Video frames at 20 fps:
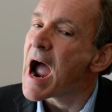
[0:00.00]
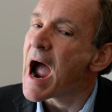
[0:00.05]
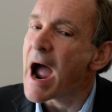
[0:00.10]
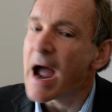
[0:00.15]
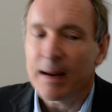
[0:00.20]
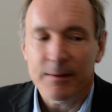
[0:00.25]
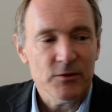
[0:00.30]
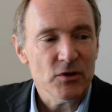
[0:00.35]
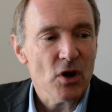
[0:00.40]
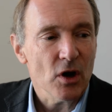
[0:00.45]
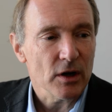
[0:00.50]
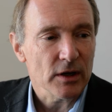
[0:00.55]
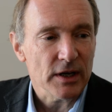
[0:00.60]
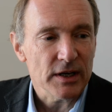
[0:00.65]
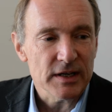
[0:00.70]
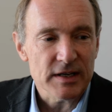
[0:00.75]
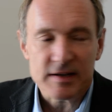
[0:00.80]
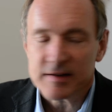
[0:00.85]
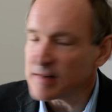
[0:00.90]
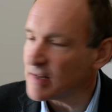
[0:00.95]
I'm not
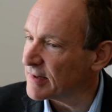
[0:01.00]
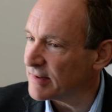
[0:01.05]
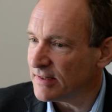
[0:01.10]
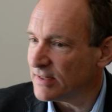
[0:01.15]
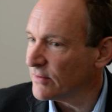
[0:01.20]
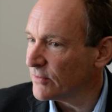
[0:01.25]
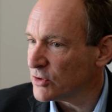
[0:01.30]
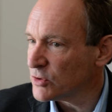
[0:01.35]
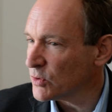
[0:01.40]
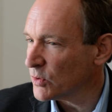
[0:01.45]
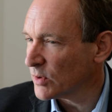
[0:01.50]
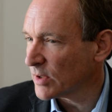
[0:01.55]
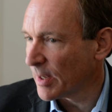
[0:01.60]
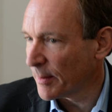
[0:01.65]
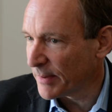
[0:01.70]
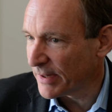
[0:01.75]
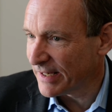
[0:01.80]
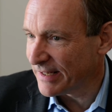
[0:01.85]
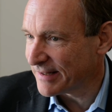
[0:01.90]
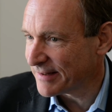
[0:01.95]
going to discuss individual
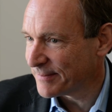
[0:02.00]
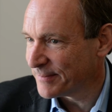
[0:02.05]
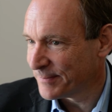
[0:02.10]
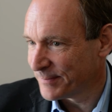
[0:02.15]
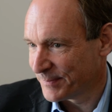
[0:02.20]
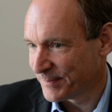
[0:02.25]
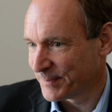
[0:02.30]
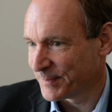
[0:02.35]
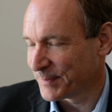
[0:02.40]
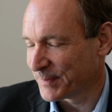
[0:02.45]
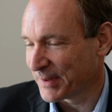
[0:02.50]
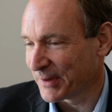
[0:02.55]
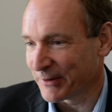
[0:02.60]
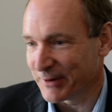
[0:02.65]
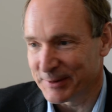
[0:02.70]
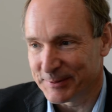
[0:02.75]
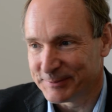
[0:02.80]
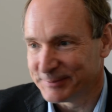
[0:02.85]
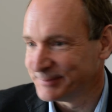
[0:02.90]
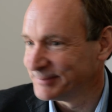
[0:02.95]
companies. Sorry.